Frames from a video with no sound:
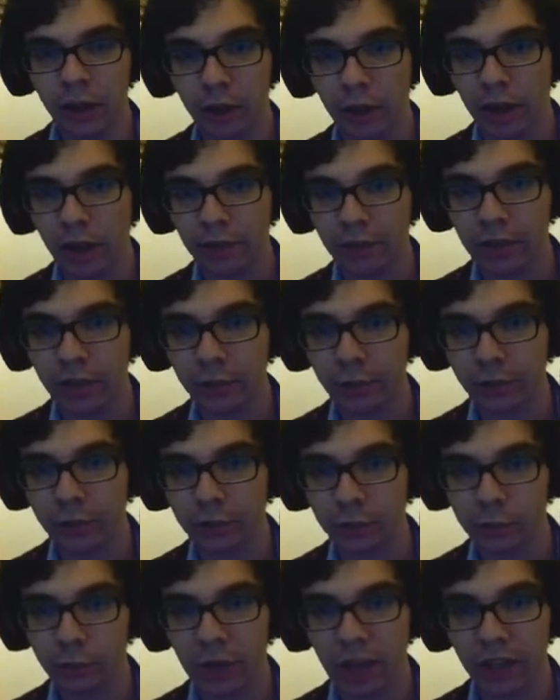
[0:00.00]
I don't have any
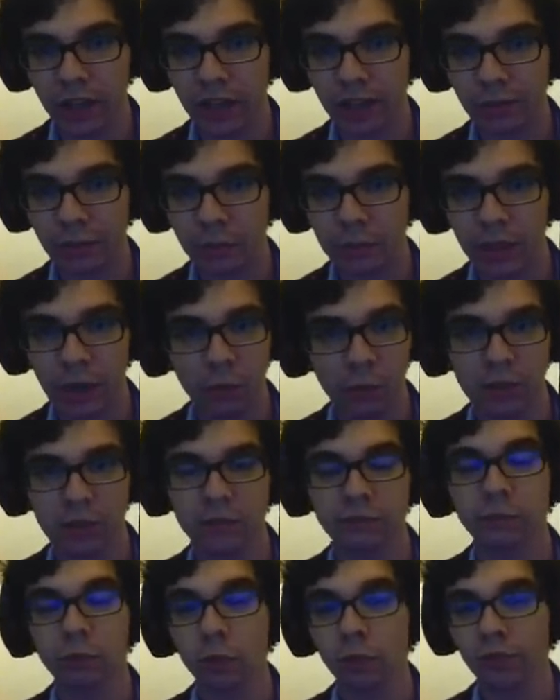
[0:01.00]
resource pack enabled. That was
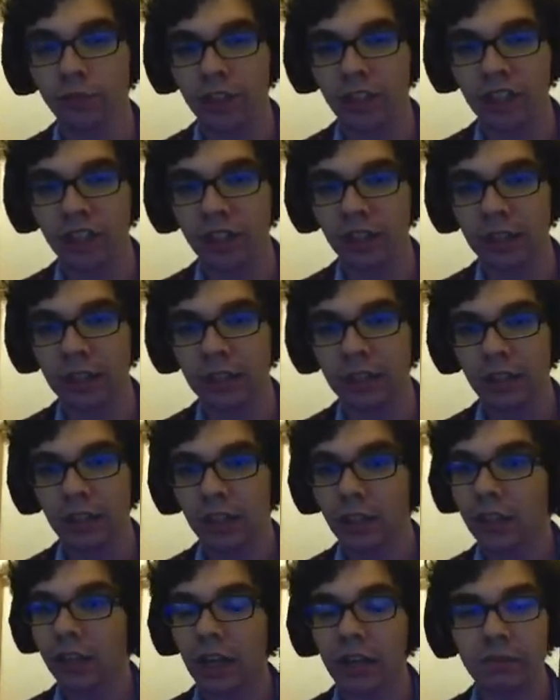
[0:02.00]
full vanilla.
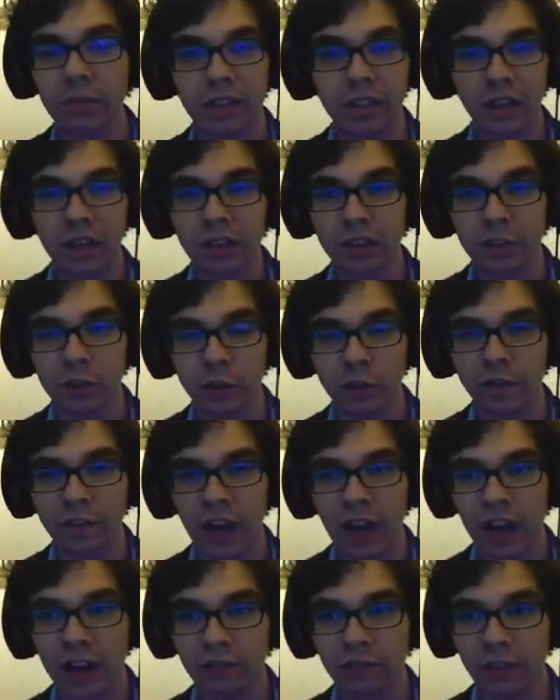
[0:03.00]
Can be done in
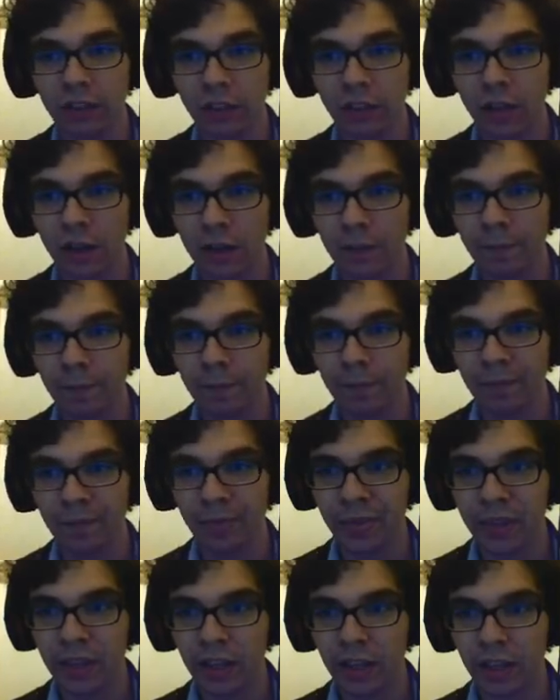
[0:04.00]
survival.
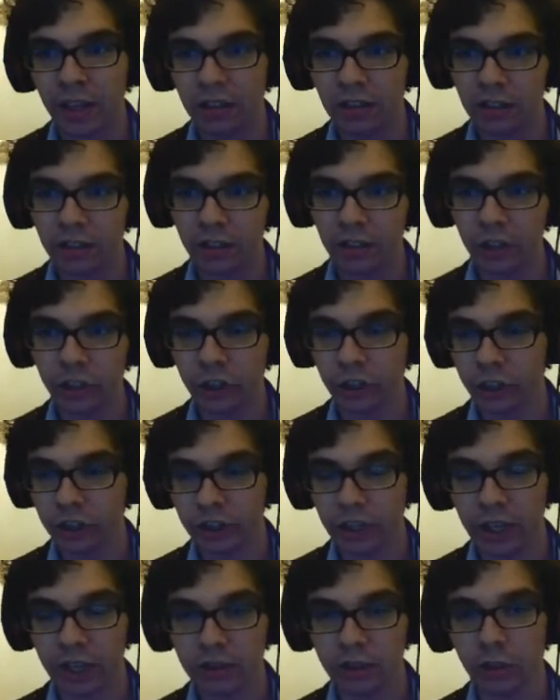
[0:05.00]
It just
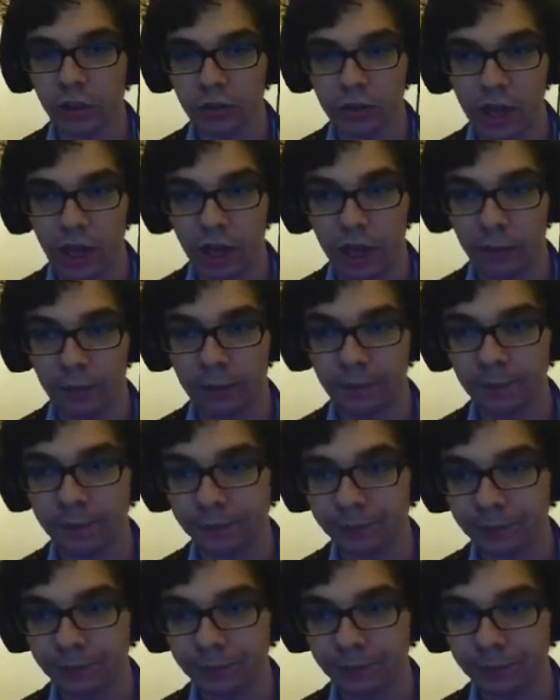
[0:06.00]
takes a long time.